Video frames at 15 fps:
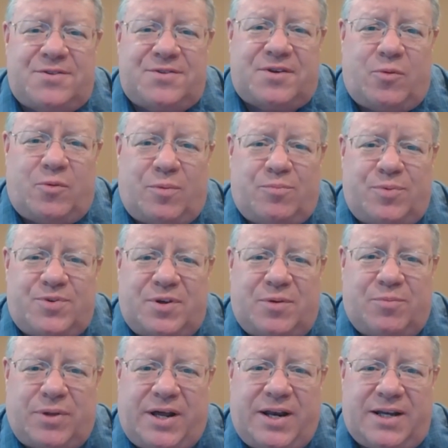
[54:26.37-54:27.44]
So we're still
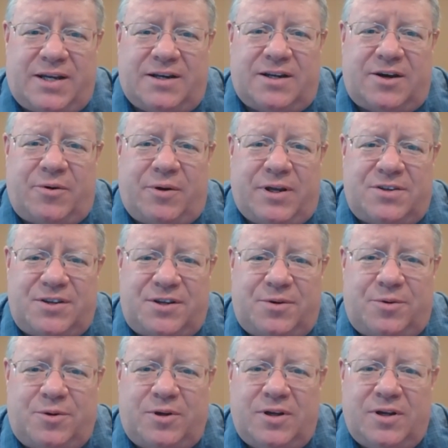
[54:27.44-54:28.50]
planning on going
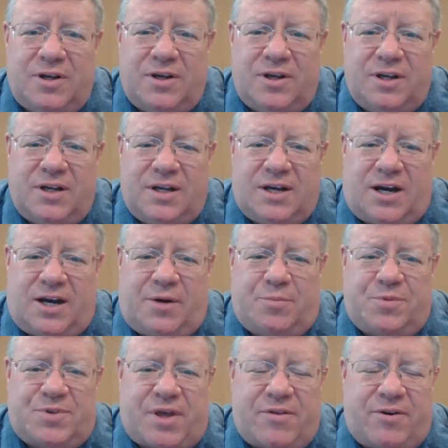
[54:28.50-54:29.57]
to
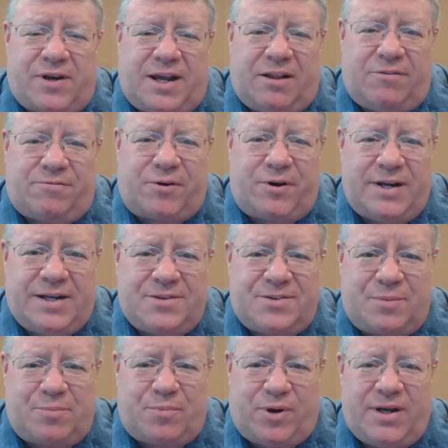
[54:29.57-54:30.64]
Southern California at
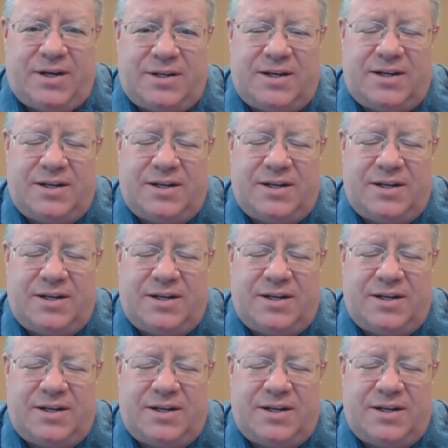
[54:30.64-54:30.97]
some point